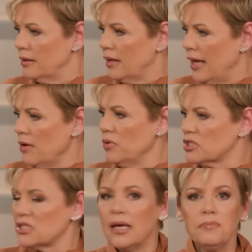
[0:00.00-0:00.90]
He
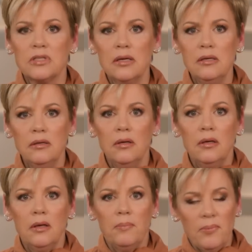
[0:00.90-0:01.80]
was tempted
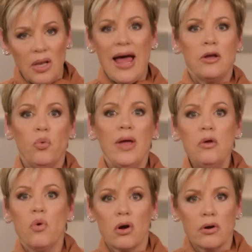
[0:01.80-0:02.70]
like we
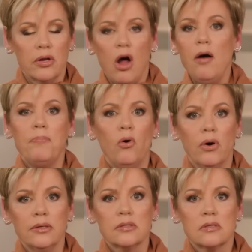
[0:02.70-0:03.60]
were in all
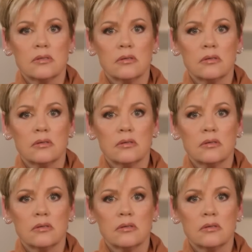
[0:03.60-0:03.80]
points.